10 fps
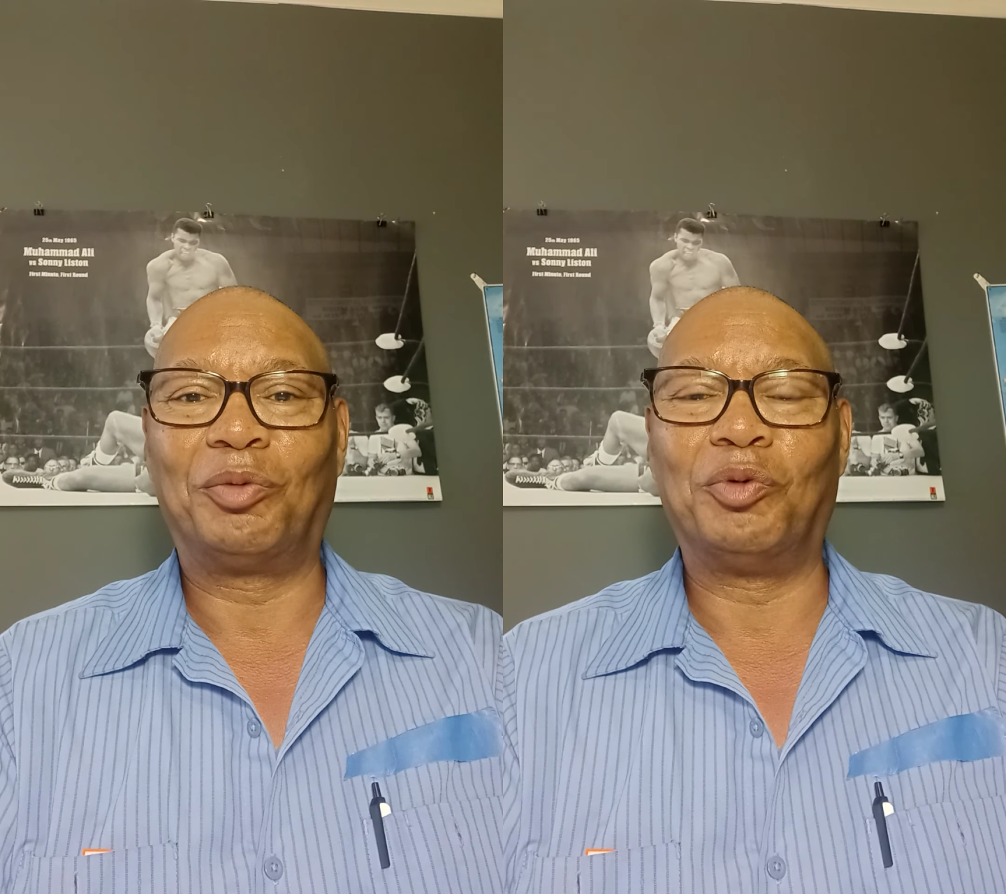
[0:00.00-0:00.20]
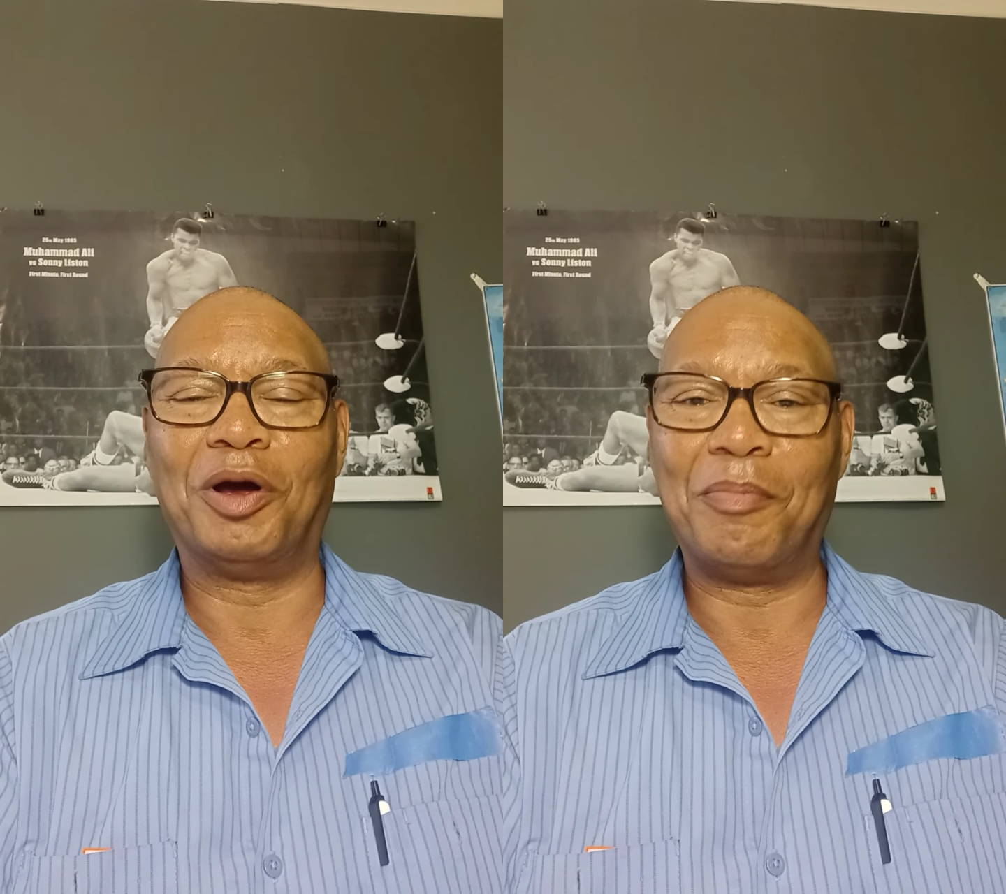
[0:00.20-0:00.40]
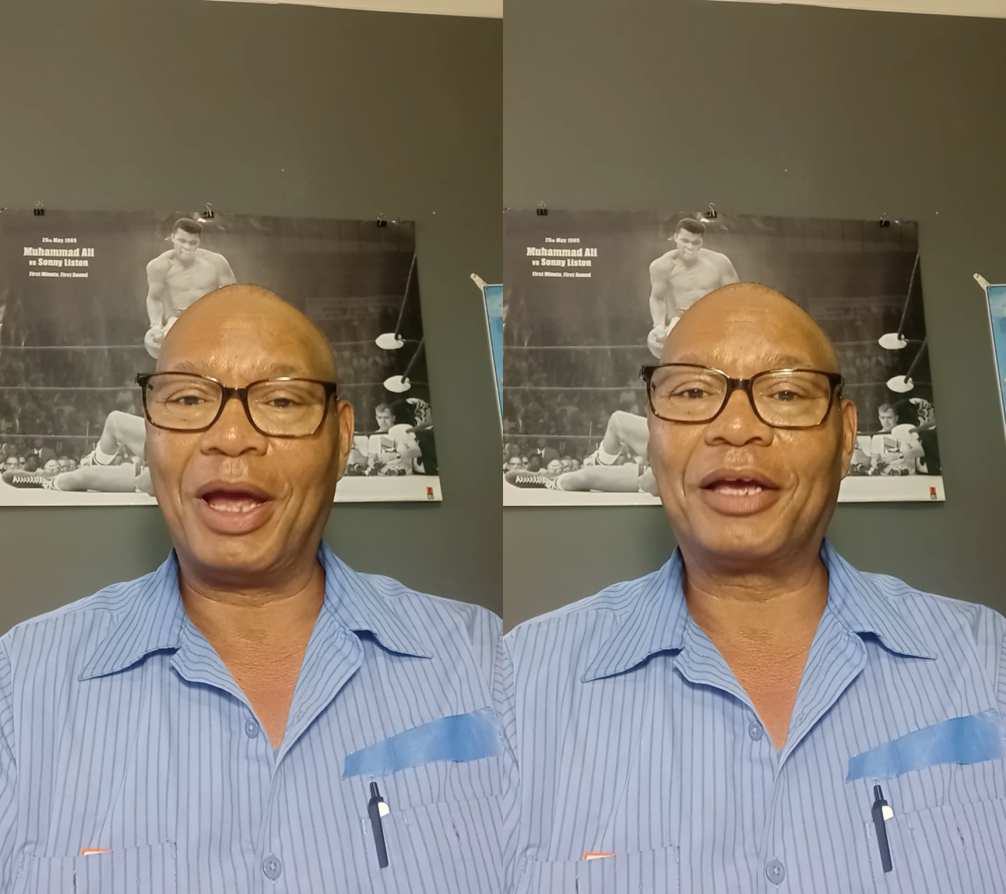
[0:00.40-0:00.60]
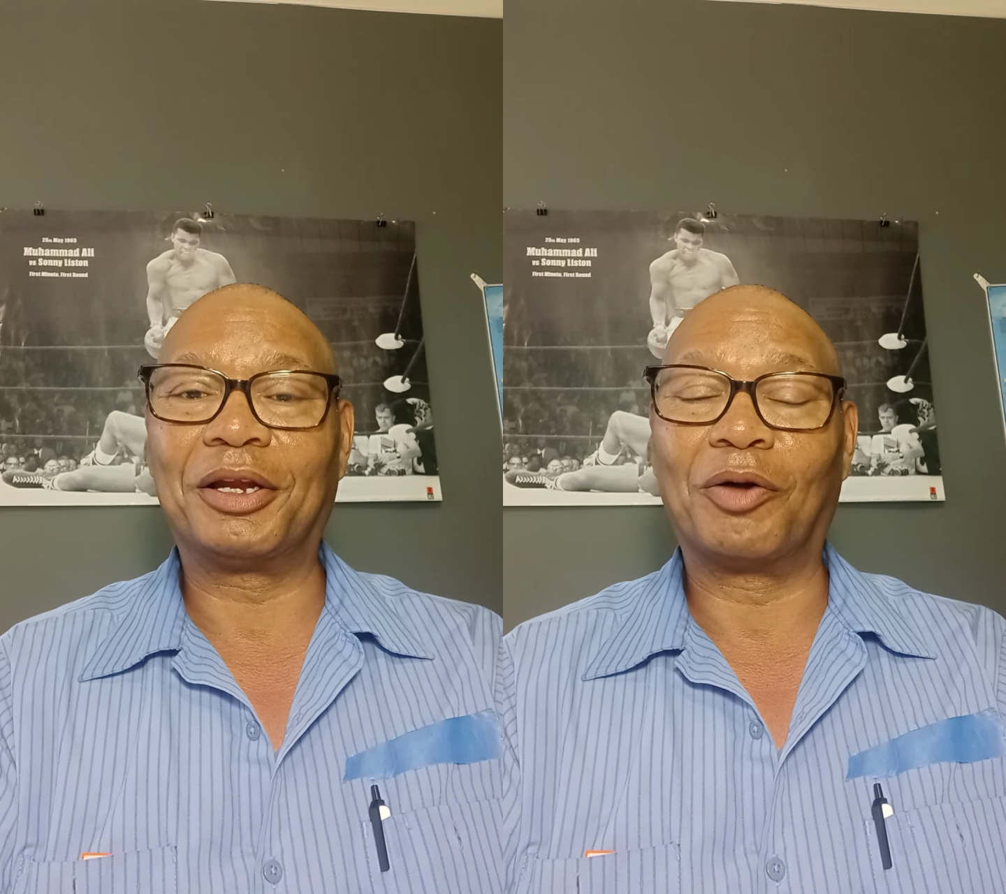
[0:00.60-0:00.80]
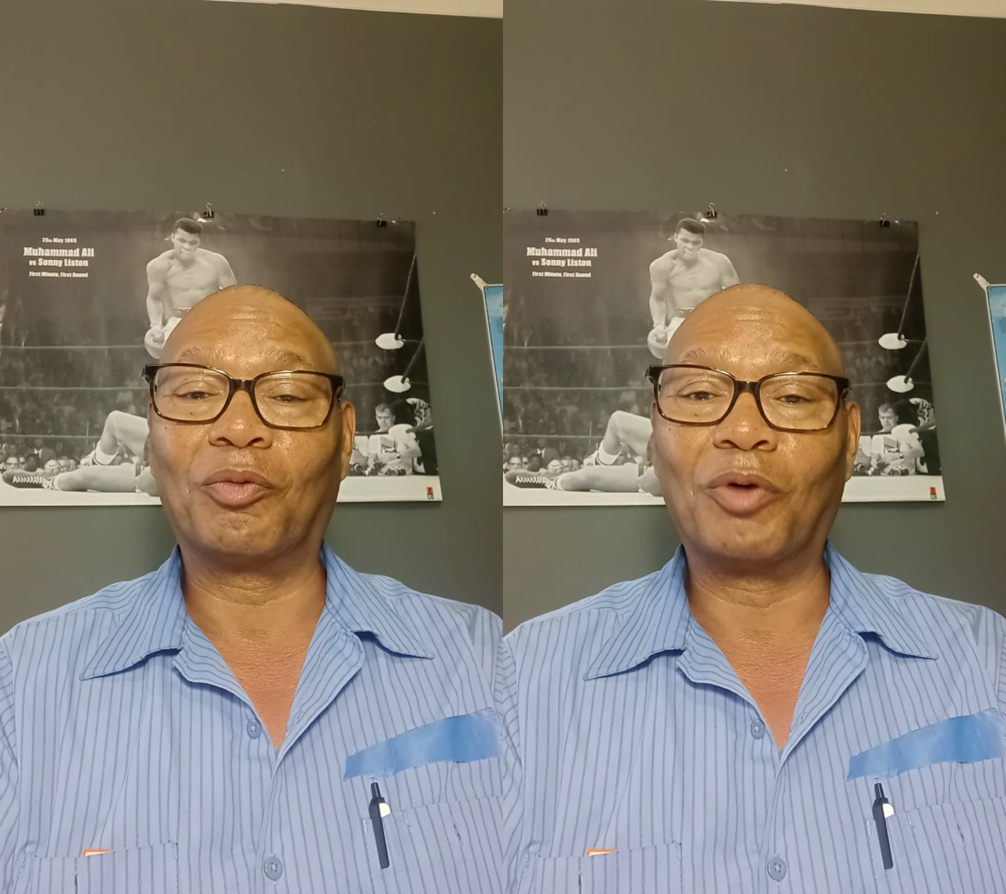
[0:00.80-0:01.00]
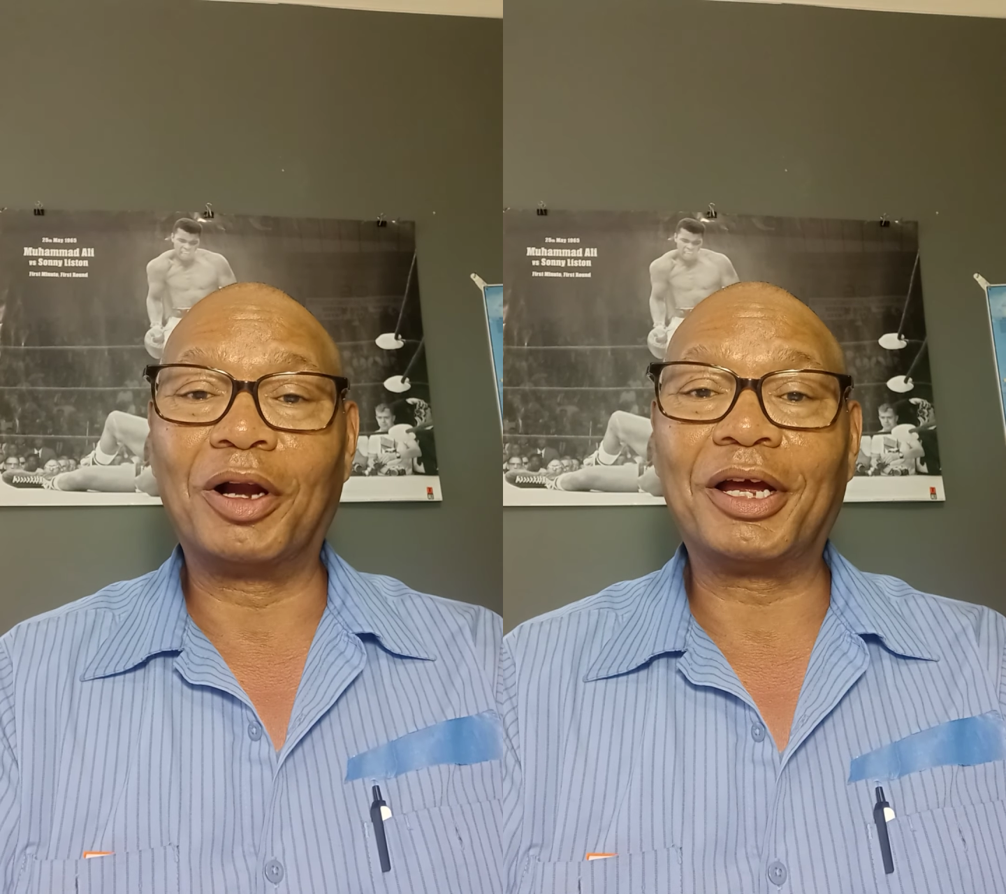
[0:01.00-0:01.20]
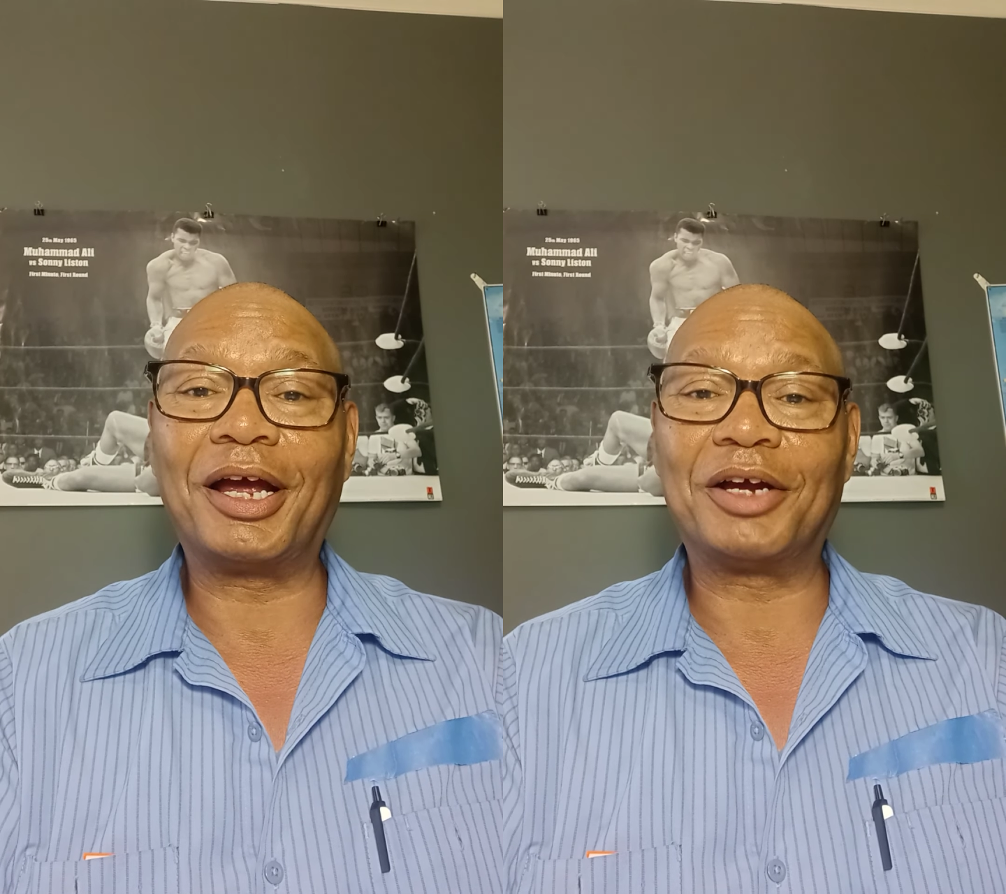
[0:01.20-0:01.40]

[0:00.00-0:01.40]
will make it a really